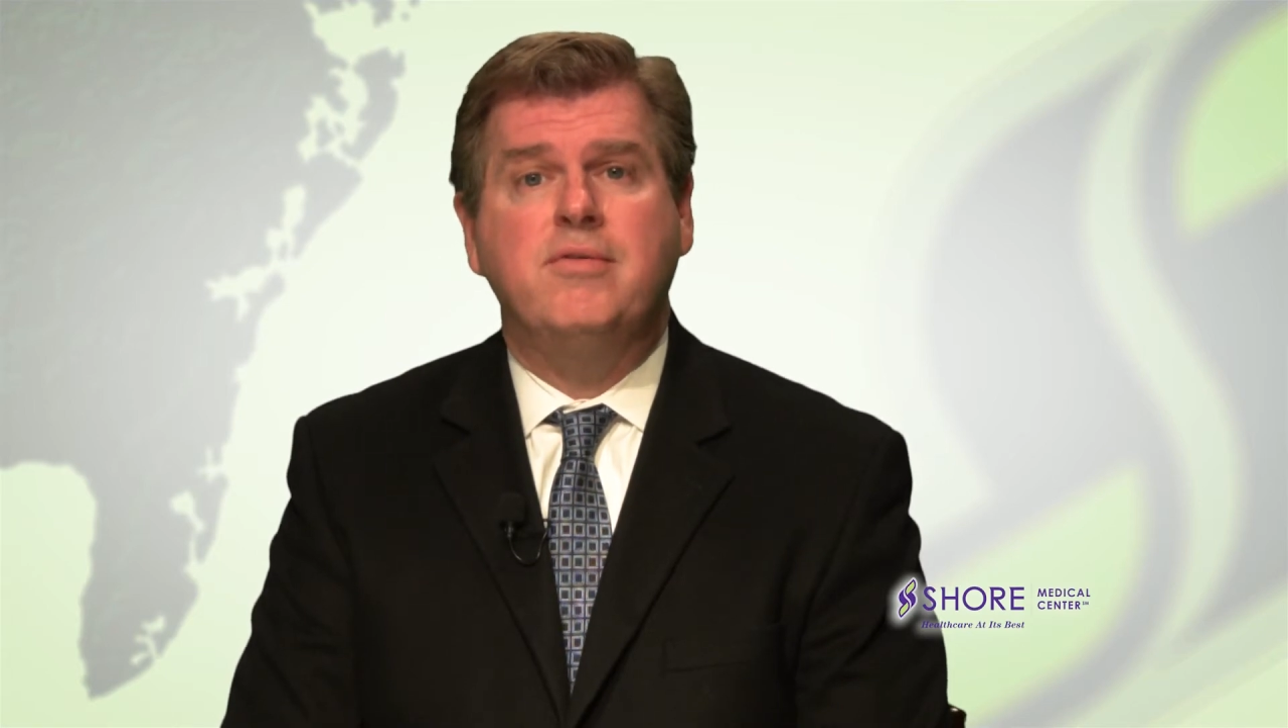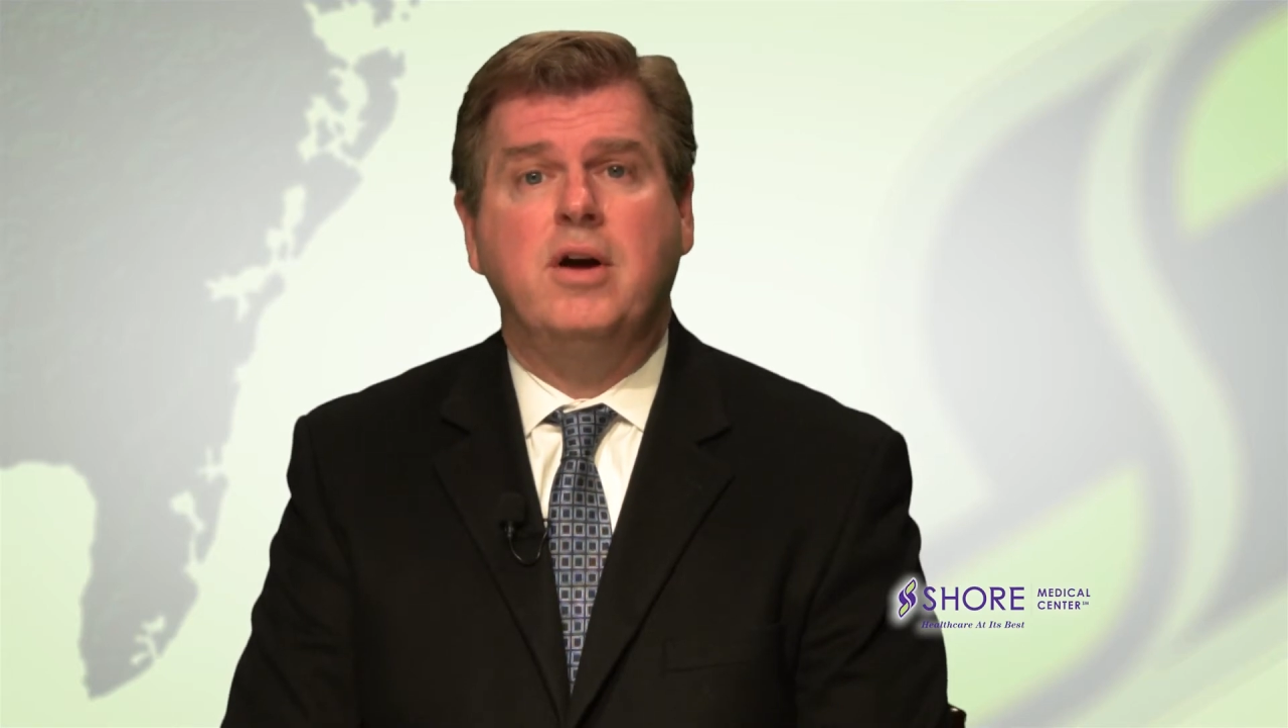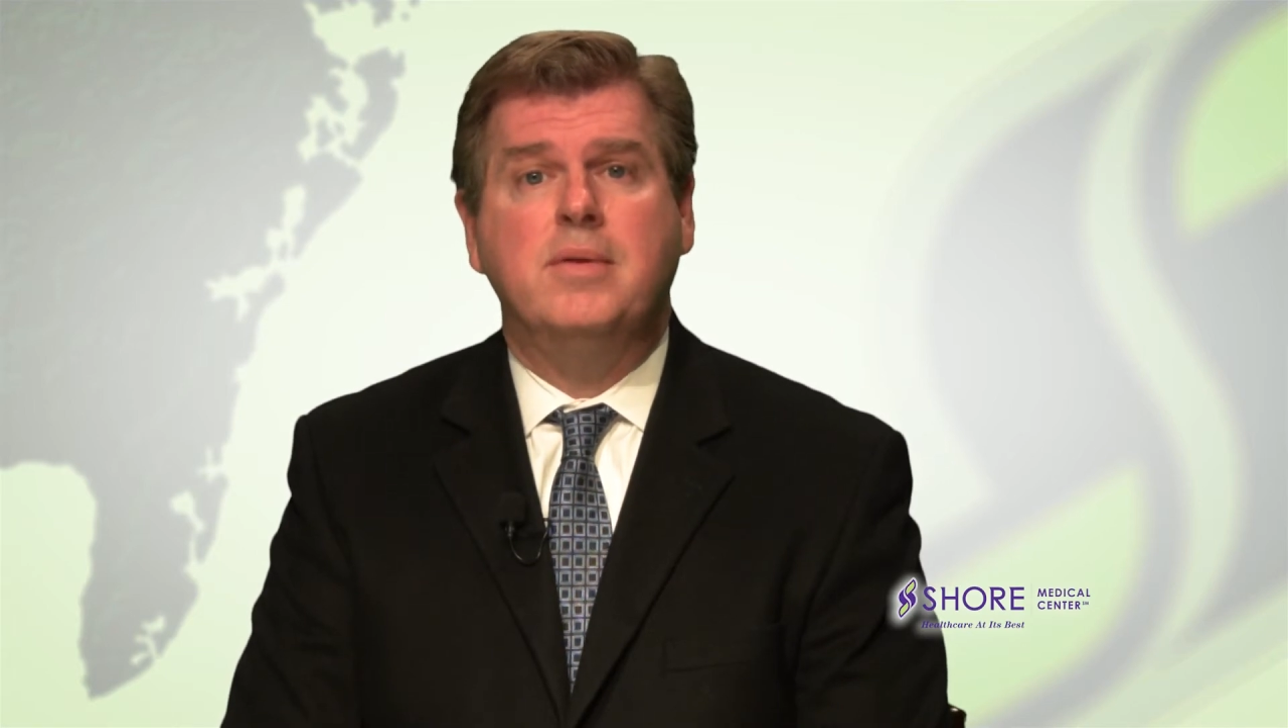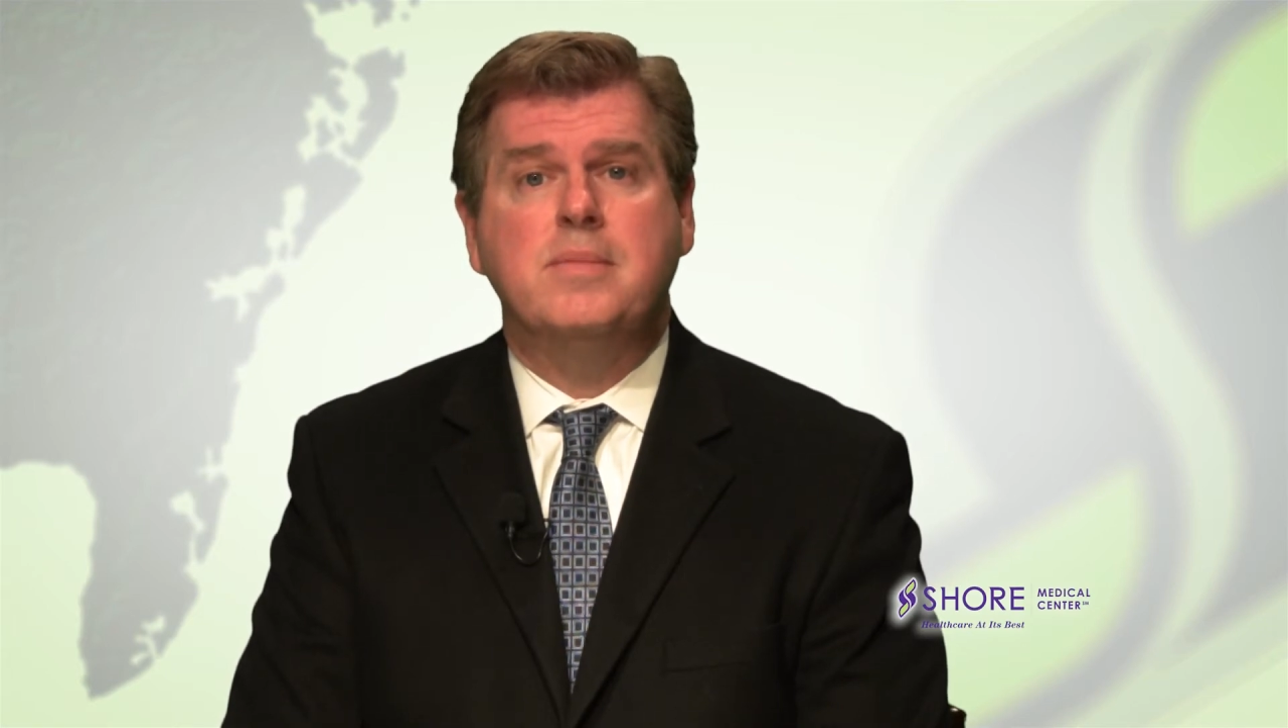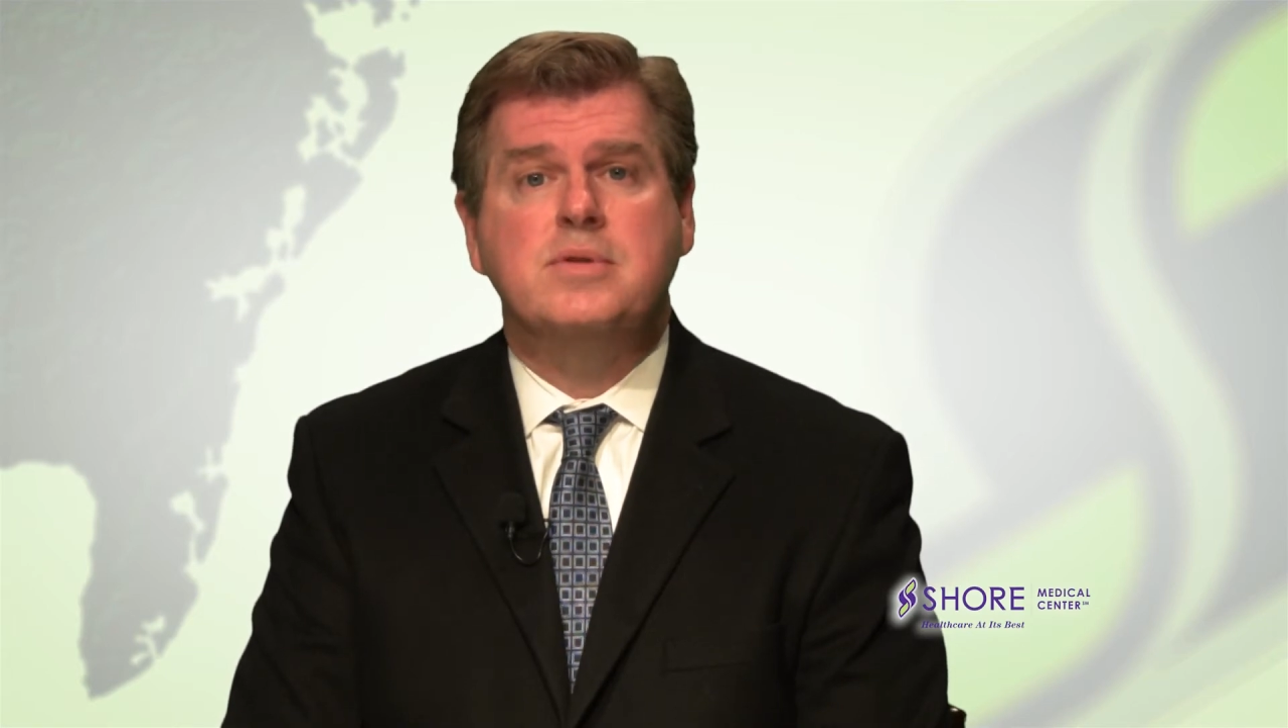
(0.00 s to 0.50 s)

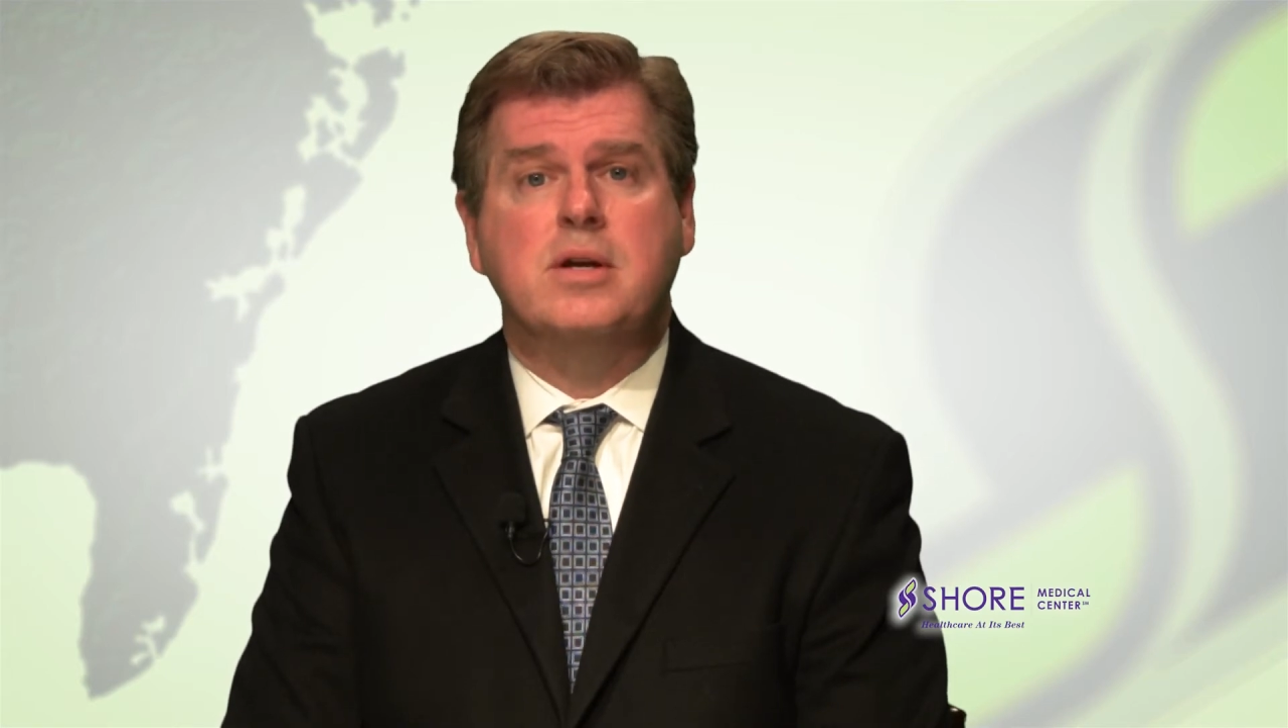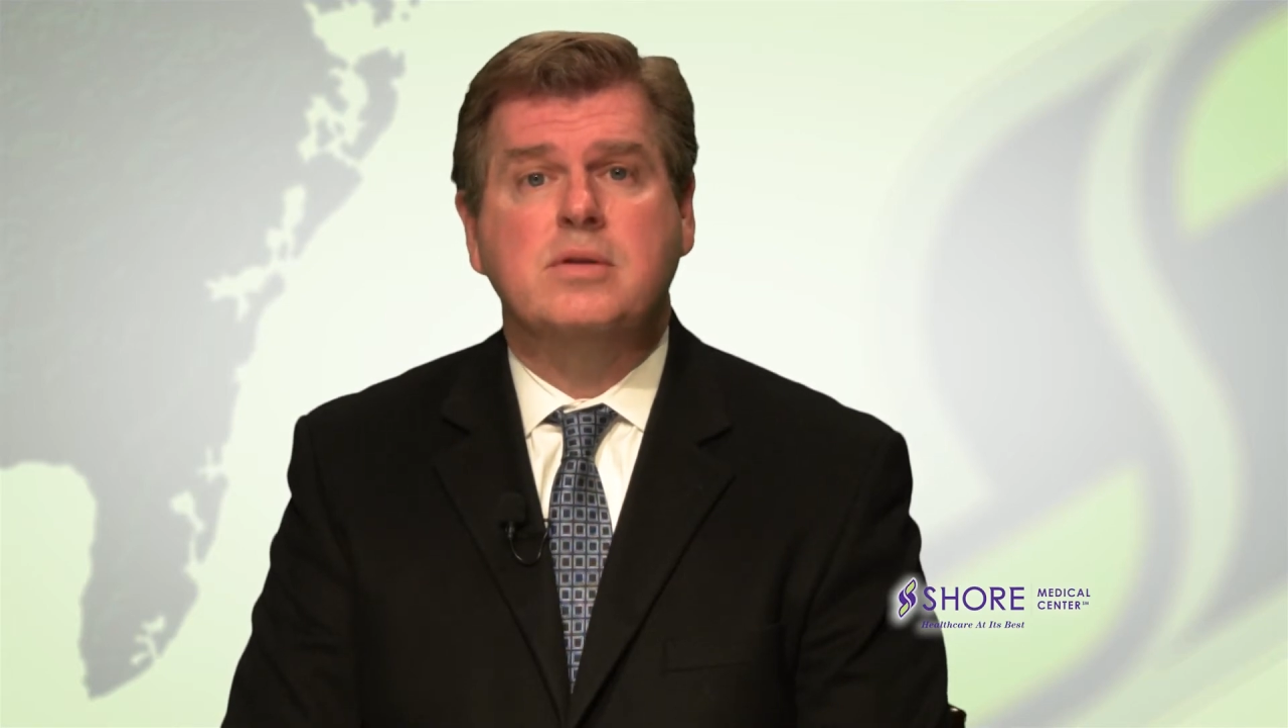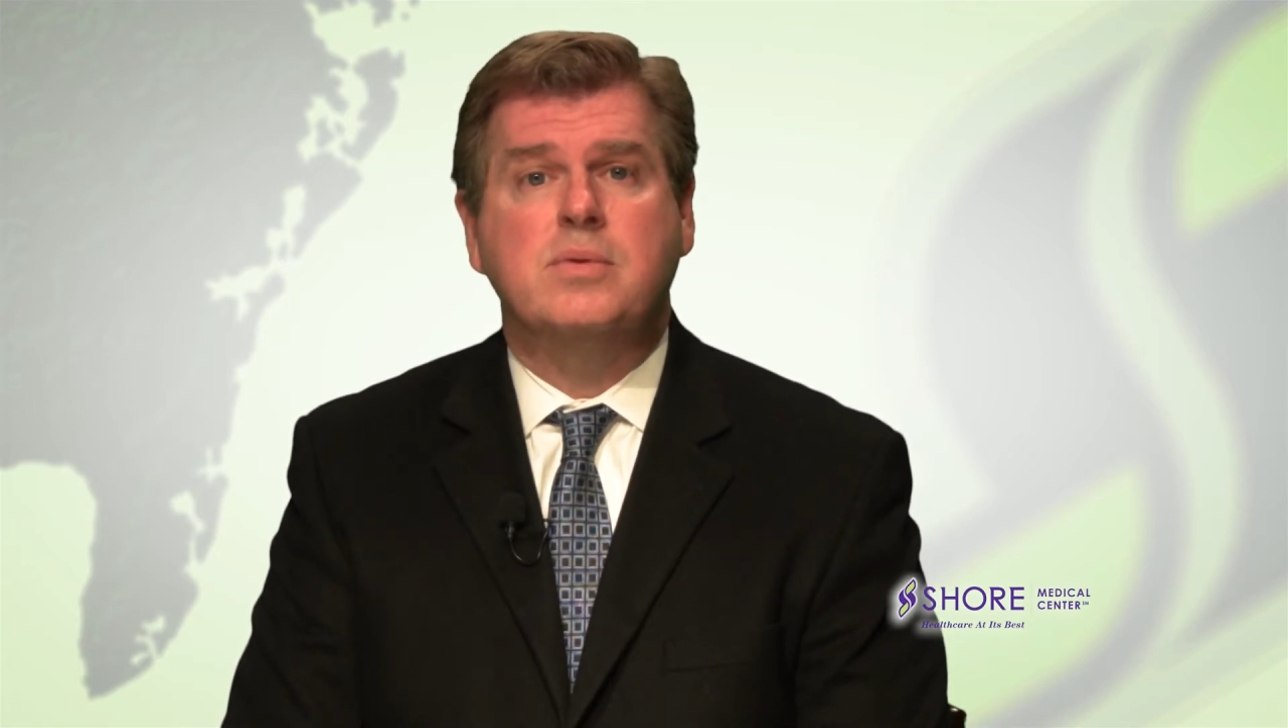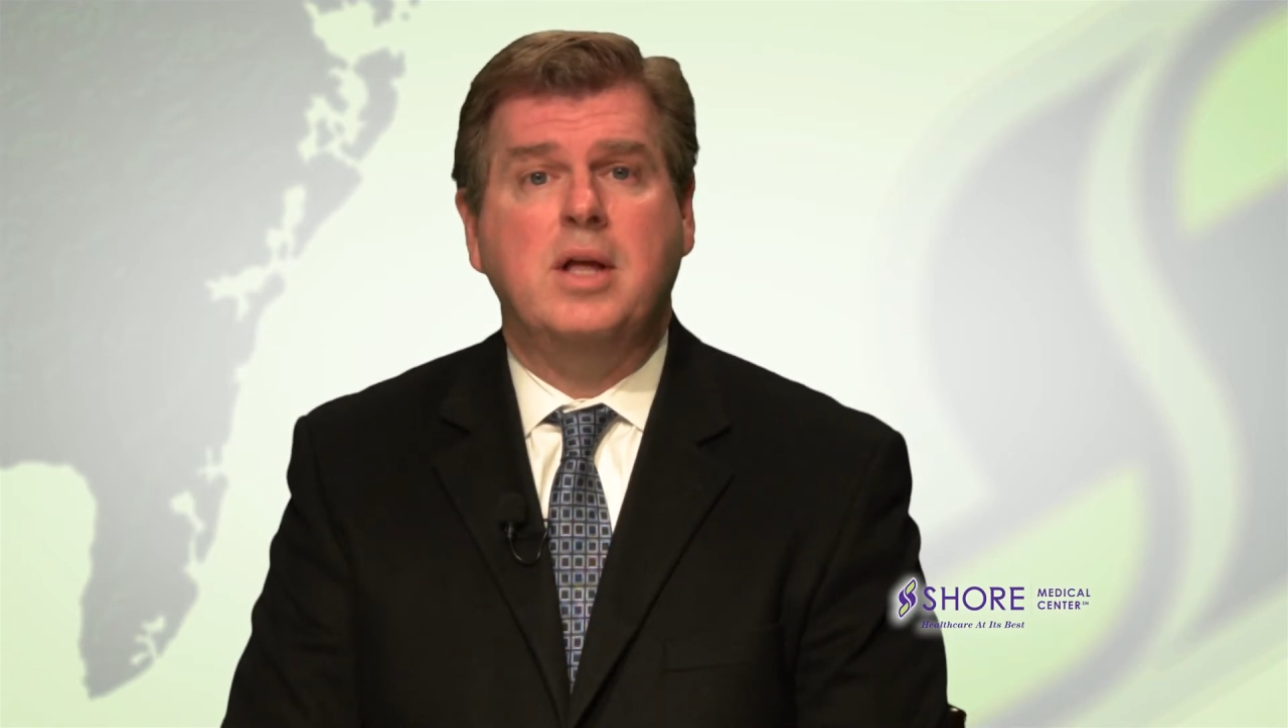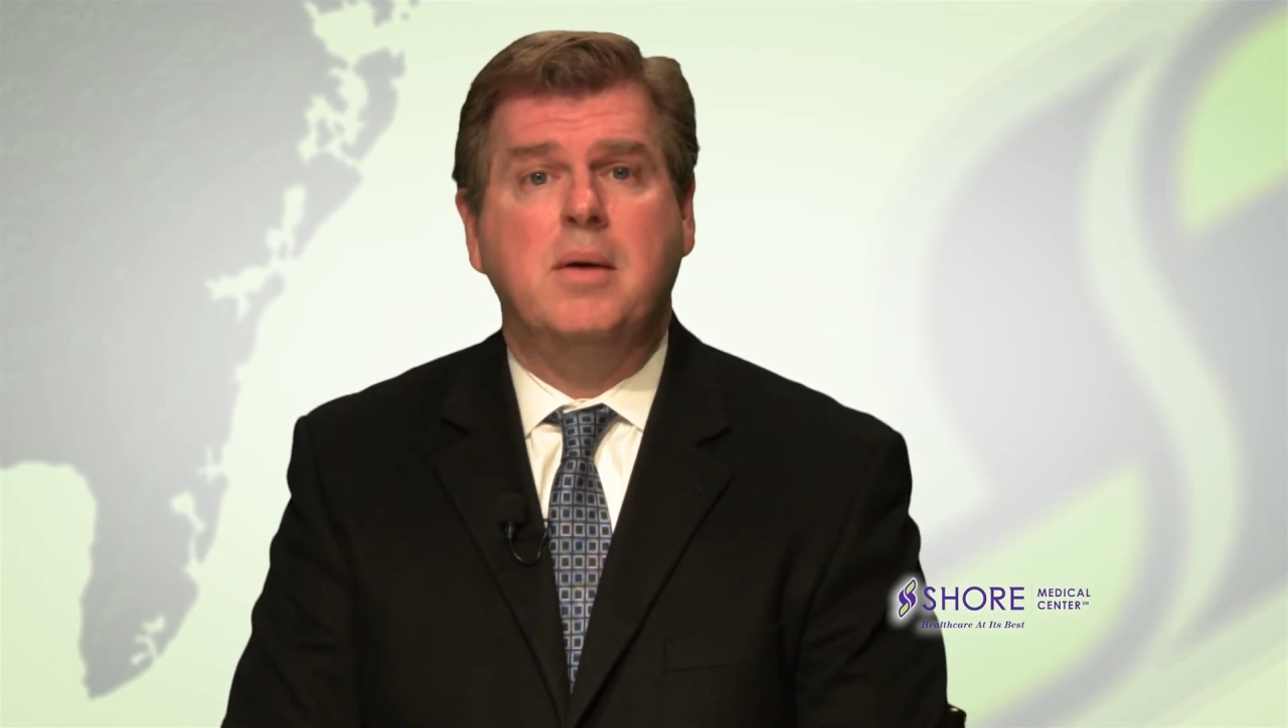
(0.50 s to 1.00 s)
found
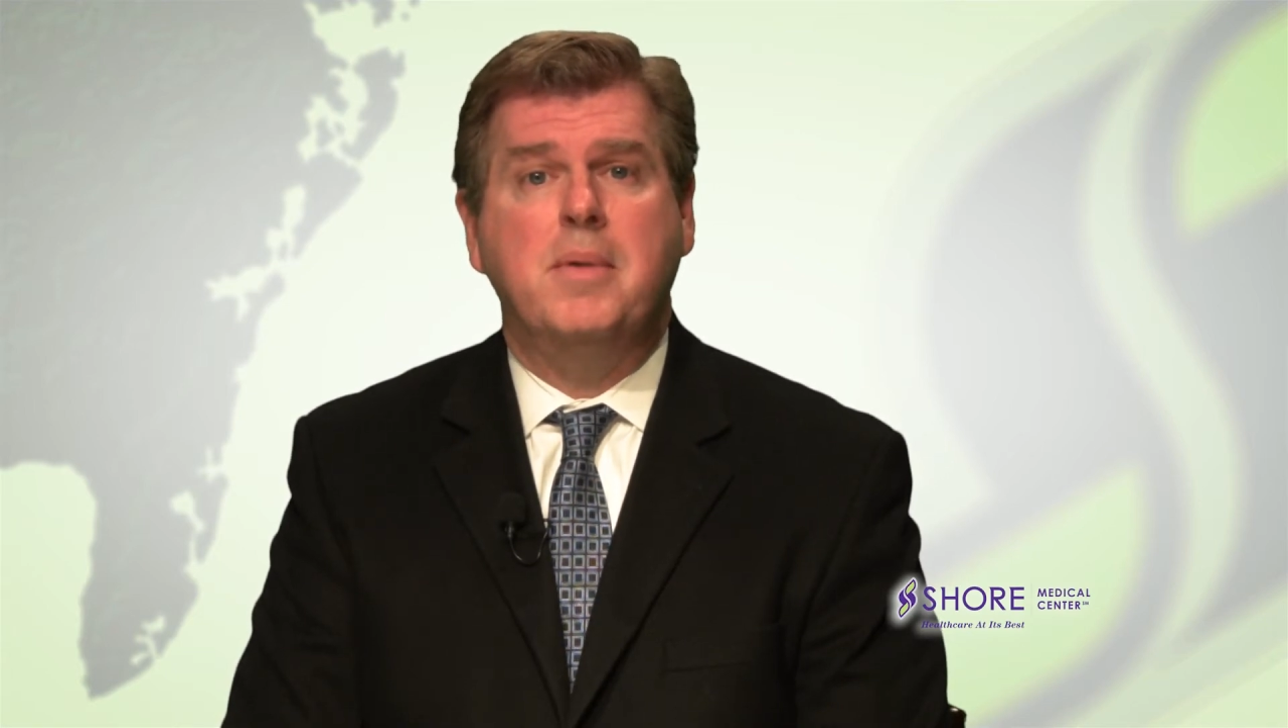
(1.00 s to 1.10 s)
themselves without